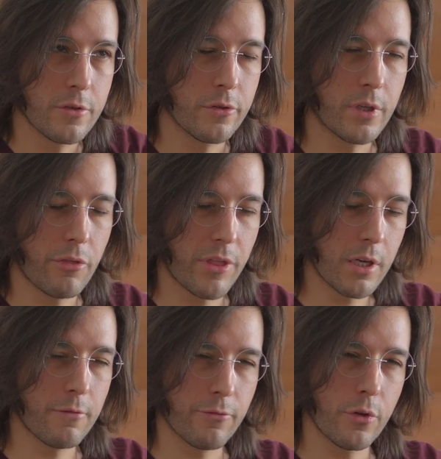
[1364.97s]
So you can
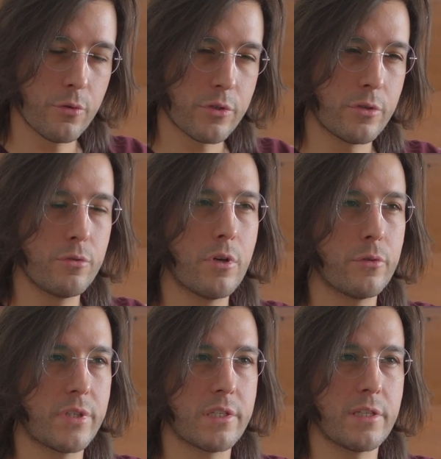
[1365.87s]
think of those two
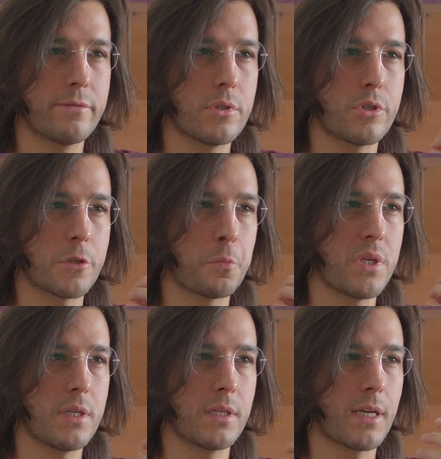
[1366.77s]
notes as even just
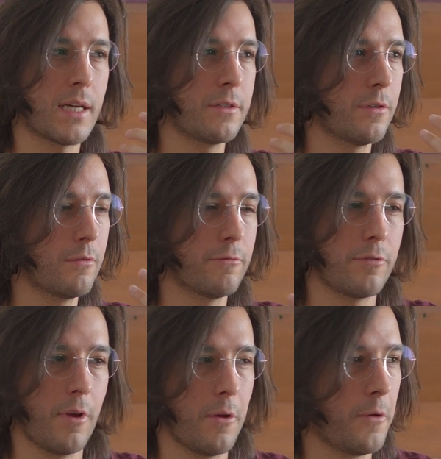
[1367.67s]
being kind of
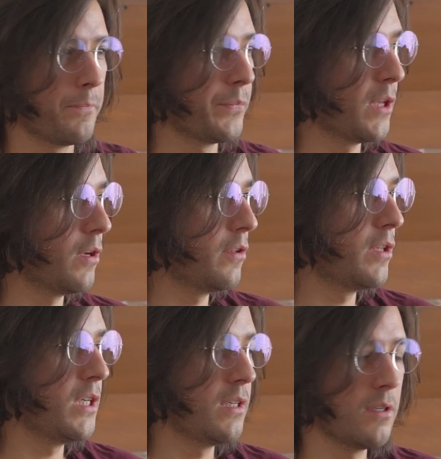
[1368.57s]

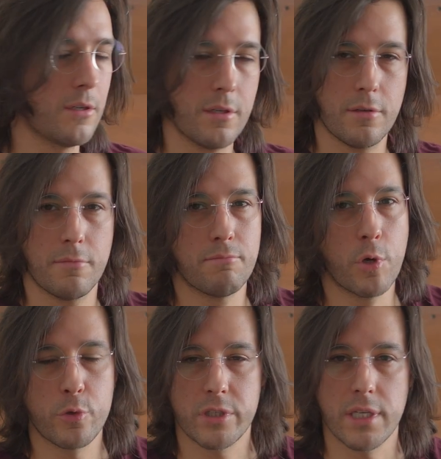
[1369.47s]
the
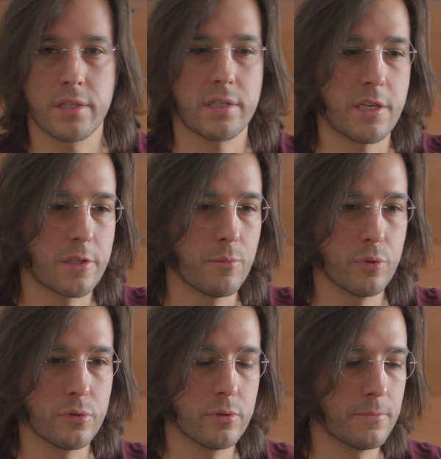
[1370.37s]
most
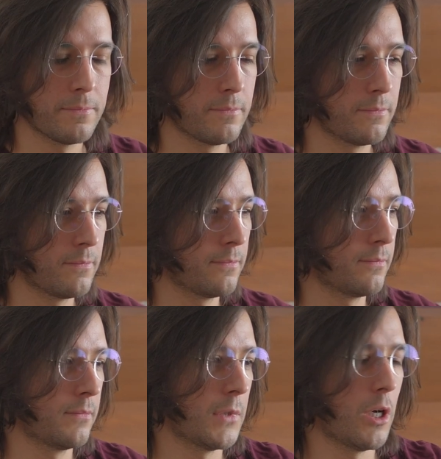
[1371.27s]
accessible
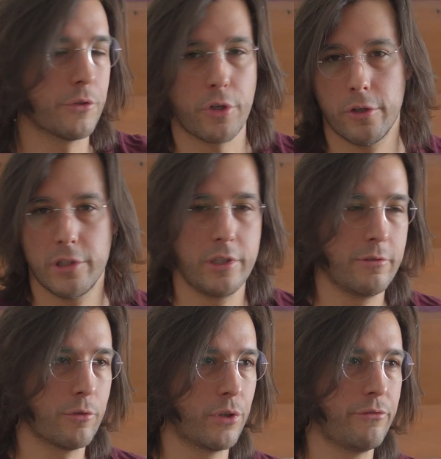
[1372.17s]

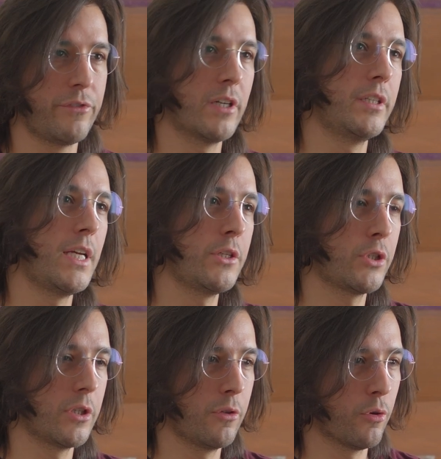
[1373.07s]
alternative or
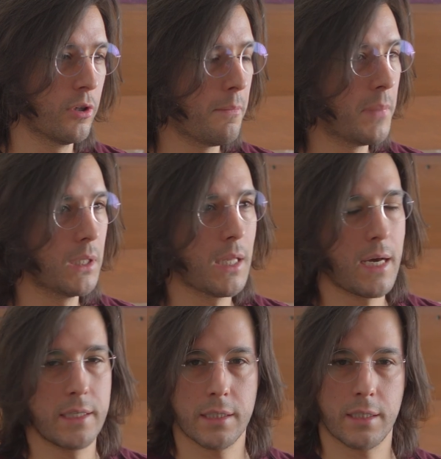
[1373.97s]
variation or
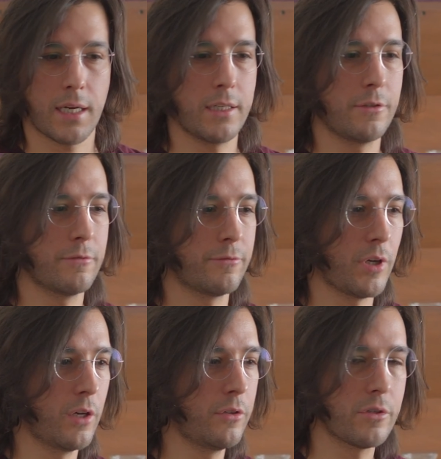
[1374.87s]
melodic kind of
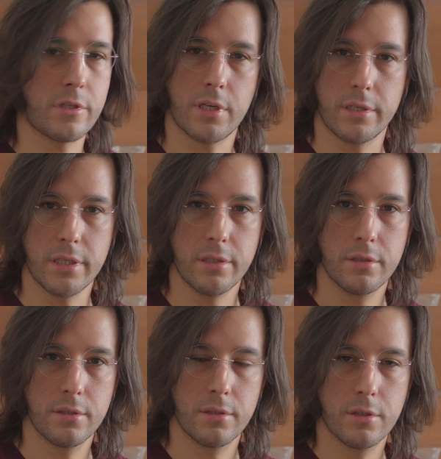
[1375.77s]
understudy
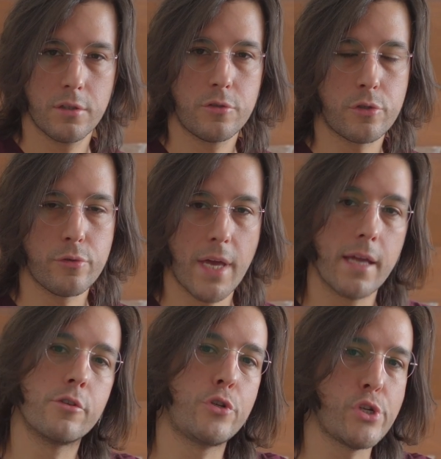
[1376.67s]
to
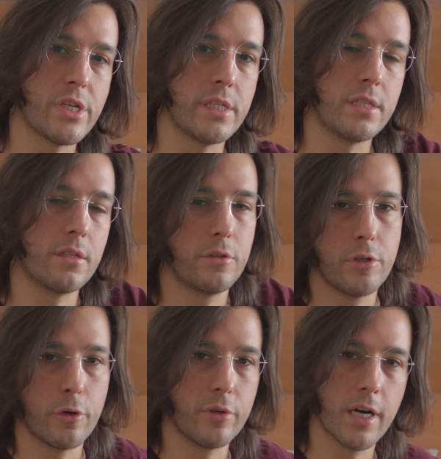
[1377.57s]
that G
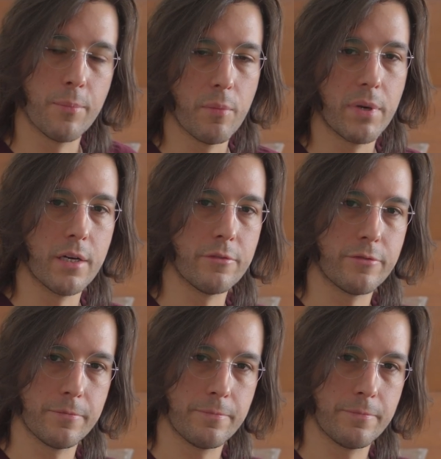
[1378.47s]
note up above.